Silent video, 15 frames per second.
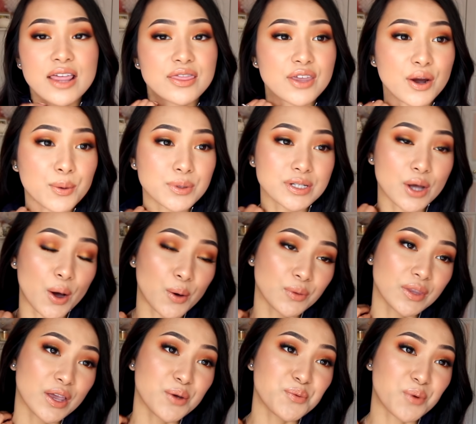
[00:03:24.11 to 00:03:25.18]
there was
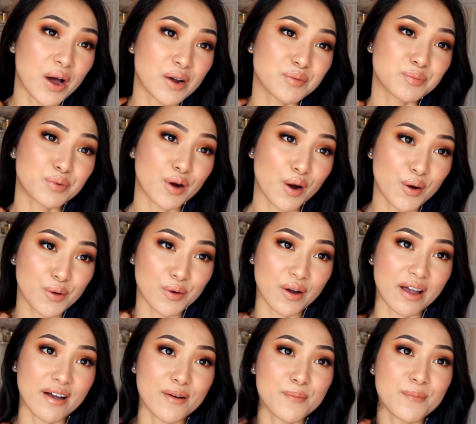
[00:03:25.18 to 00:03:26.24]
only one
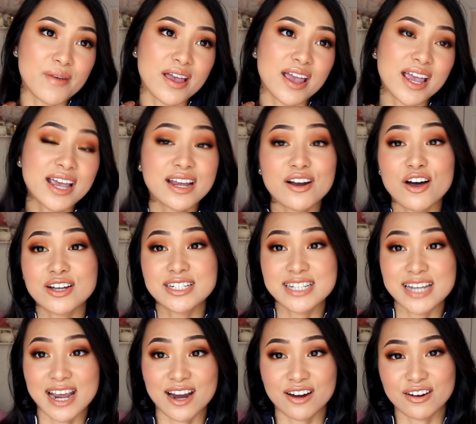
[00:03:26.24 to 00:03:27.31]
program in
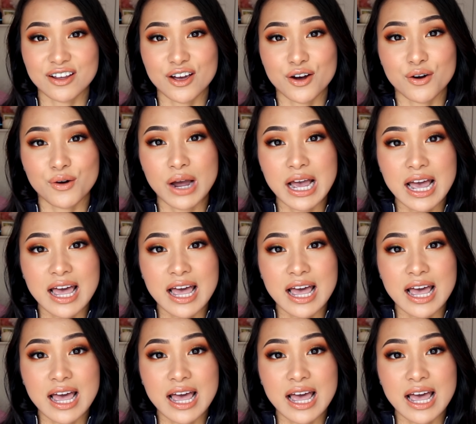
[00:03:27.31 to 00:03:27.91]
Ontario